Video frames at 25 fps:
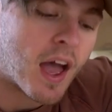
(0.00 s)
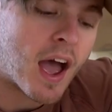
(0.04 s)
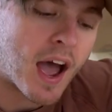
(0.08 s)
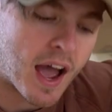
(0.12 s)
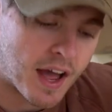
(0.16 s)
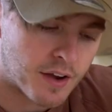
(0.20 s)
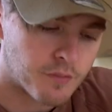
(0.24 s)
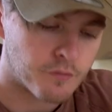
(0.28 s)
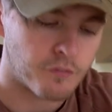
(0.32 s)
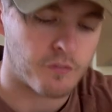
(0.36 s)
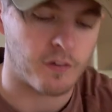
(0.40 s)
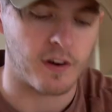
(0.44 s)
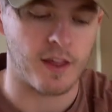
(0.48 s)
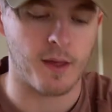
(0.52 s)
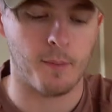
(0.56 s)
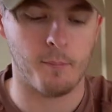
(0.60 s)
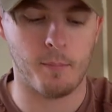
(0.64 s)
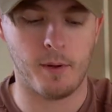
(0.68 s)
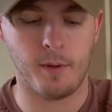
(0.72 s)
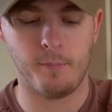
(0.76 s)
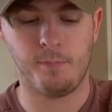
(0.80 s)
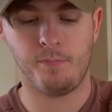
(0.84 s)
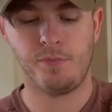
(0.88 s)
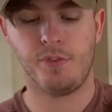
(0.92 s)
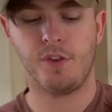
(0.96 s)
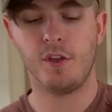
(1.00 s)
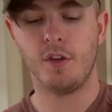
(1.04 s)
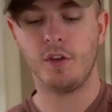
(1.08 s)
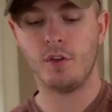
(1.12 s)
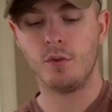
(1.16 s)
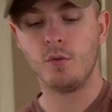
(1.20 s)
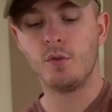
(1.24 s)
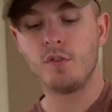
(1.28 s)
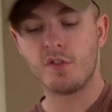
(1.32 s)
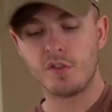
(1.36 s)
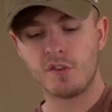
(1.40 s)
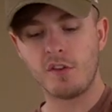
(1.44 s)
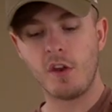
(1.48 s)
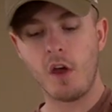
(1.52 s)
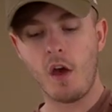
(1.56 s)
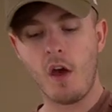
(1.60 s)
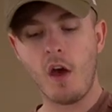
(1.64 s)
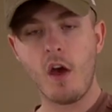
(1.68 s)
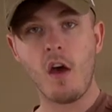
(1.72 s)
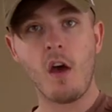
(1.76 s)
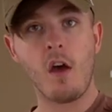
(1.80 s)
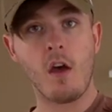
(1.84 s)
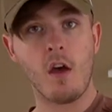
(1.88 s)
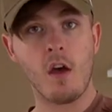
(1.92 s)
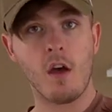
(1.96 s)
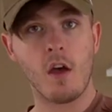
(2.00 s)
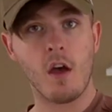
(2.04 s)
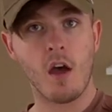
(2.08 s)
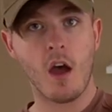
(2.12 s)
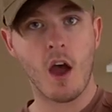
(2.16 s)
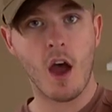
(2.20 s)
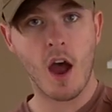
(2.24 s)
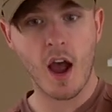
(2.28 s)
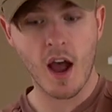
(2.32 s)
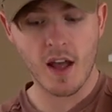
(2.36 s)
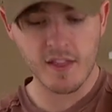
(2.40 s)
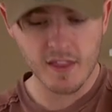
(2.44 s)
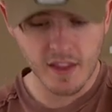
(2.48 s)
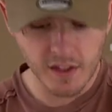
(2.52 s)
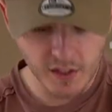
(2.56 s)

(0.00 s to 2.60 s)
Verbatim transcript: and flip. You stir and